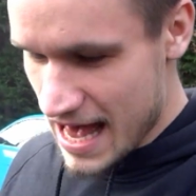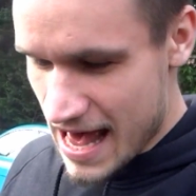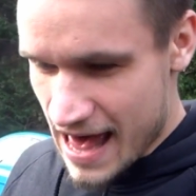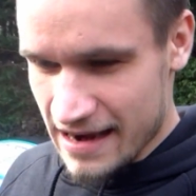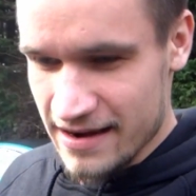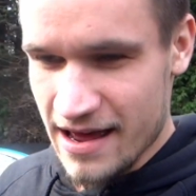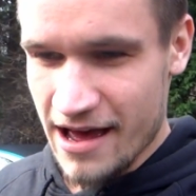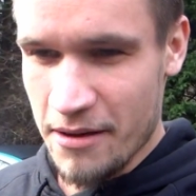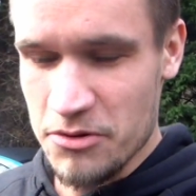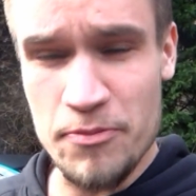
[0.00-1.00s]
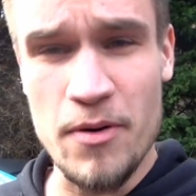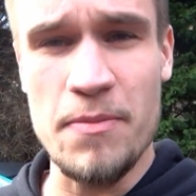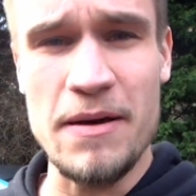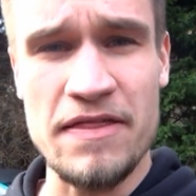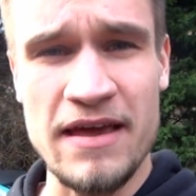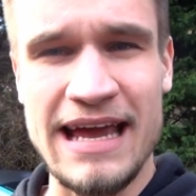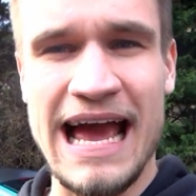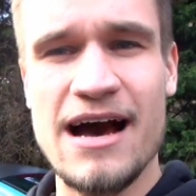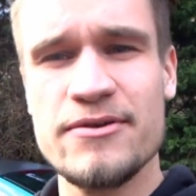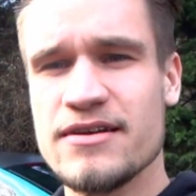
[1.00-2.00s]
And you're probably thinking,
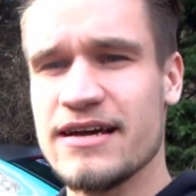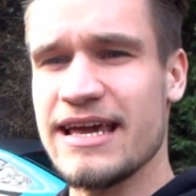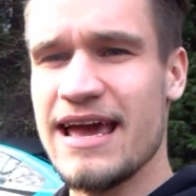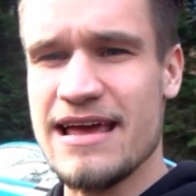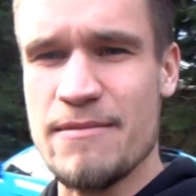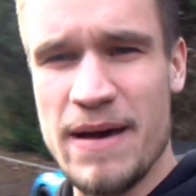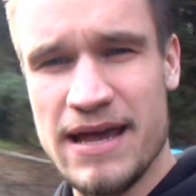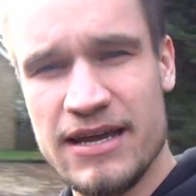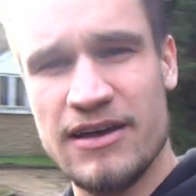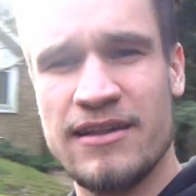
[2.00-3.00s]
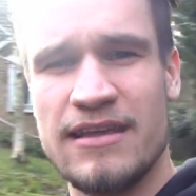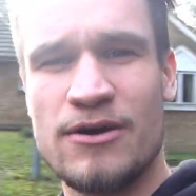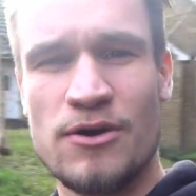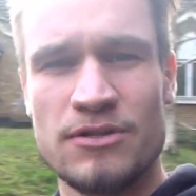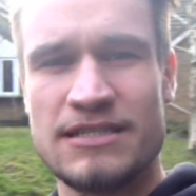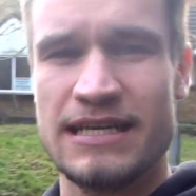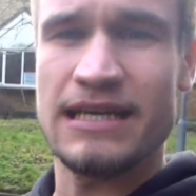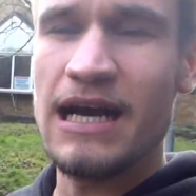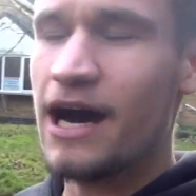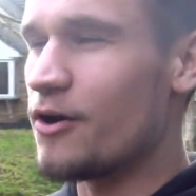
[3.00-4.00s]
how did I get here? Back at the haunted
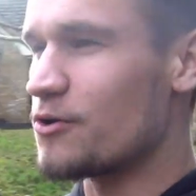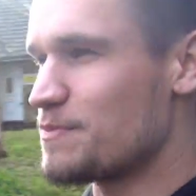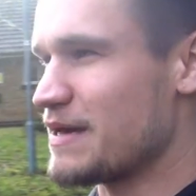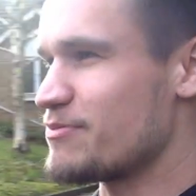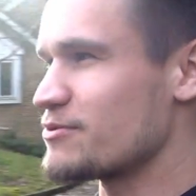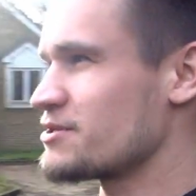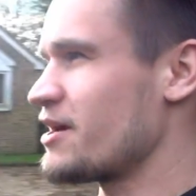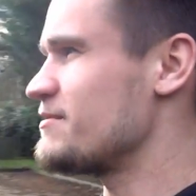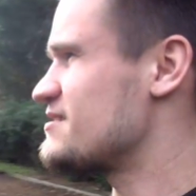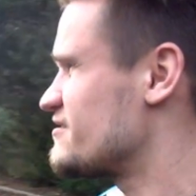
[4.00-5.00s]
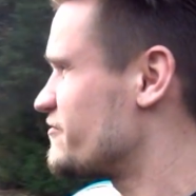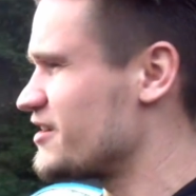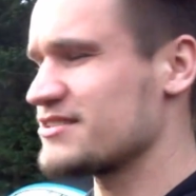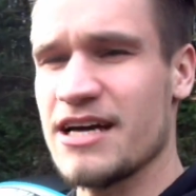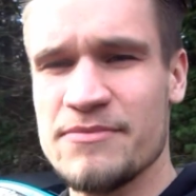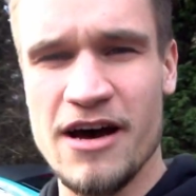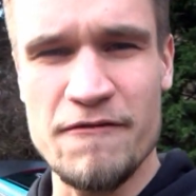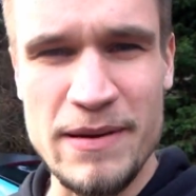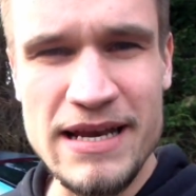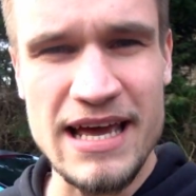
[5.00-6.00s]
old people's home. This is the first time that
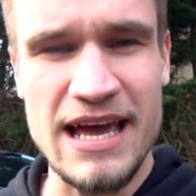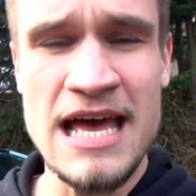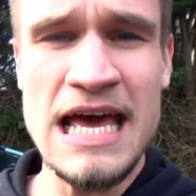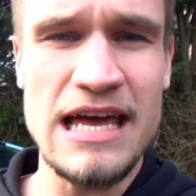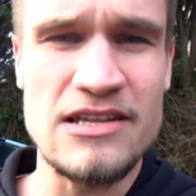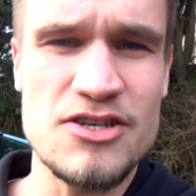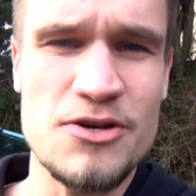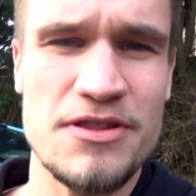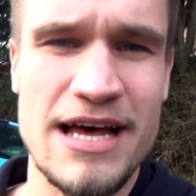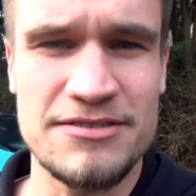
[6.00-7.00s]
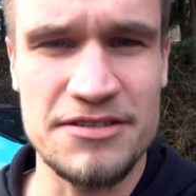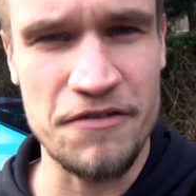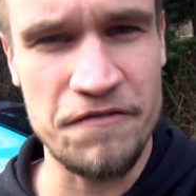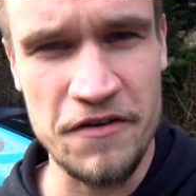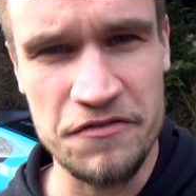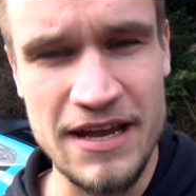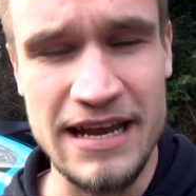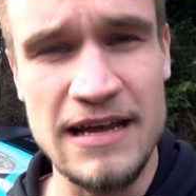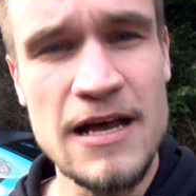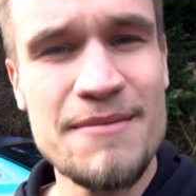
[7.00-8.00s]
I've been here in
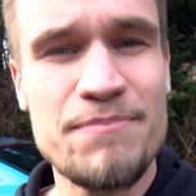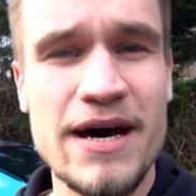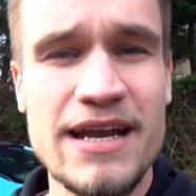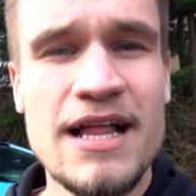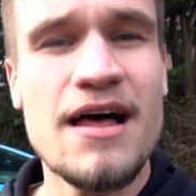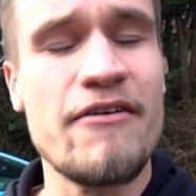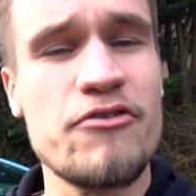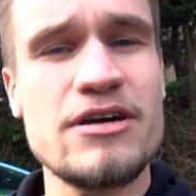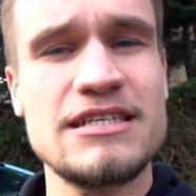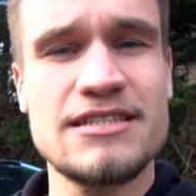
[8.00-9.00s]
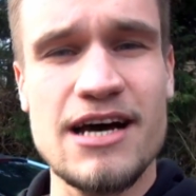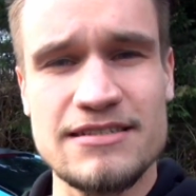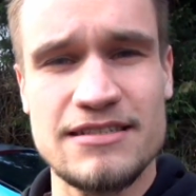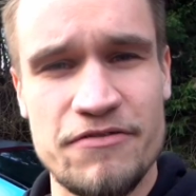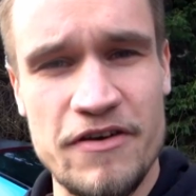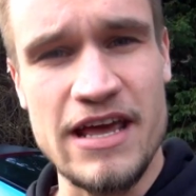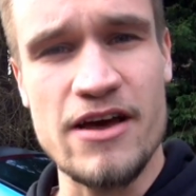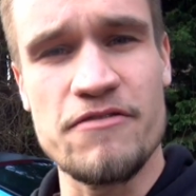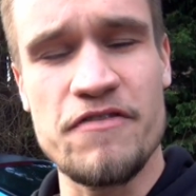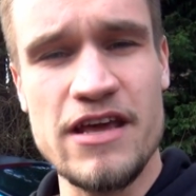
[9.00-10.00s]
2015. But I've already started the
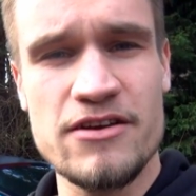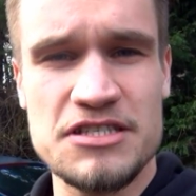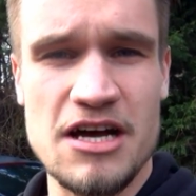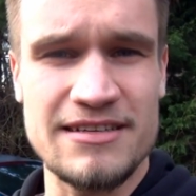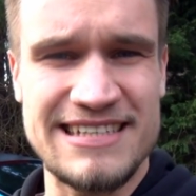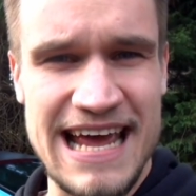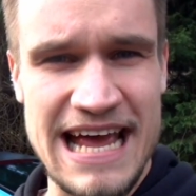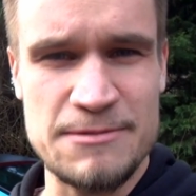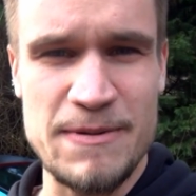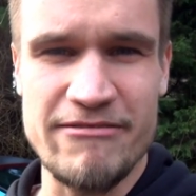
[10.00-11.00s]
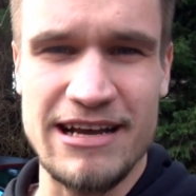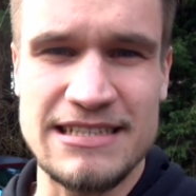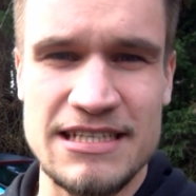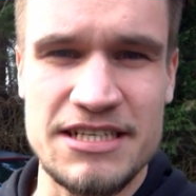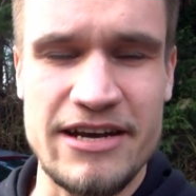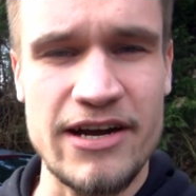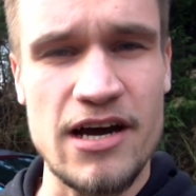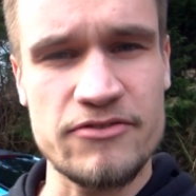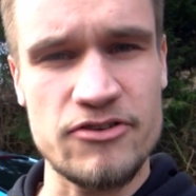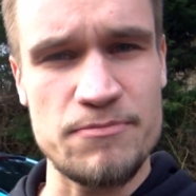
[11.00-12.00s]
video. The video started at SB Race Engineering
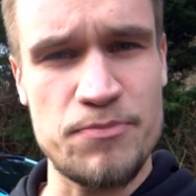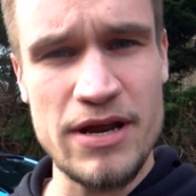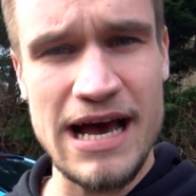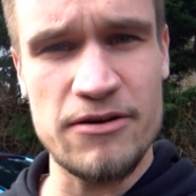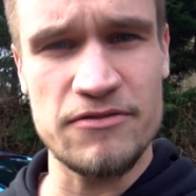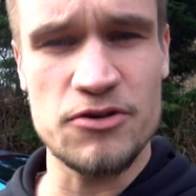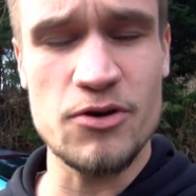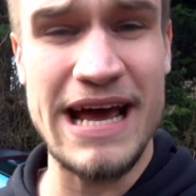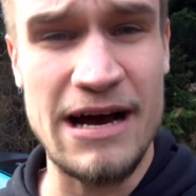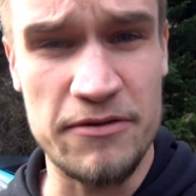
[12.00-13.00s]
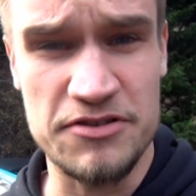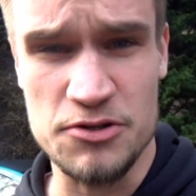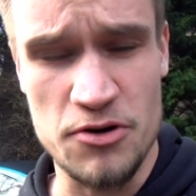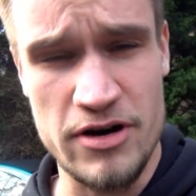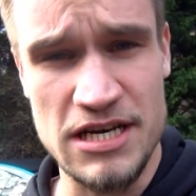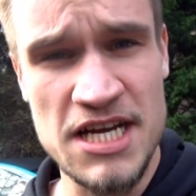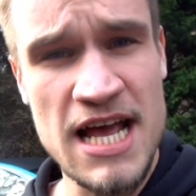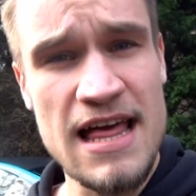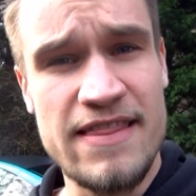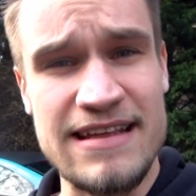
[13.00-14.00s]
after I put it out, got it out of storage.
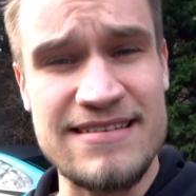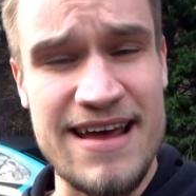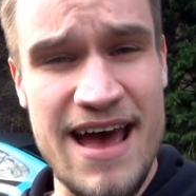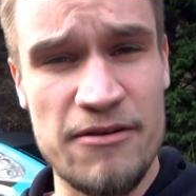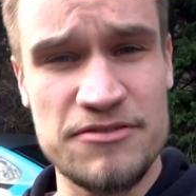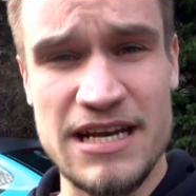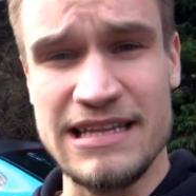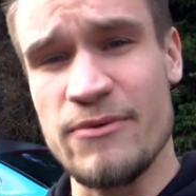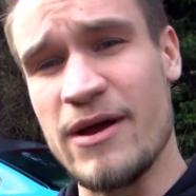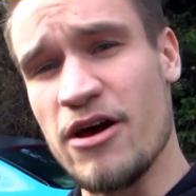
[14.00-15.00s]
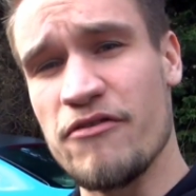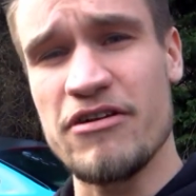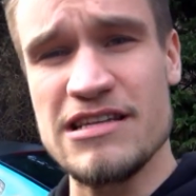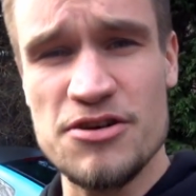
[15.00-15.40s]
They did a health check, they went over it.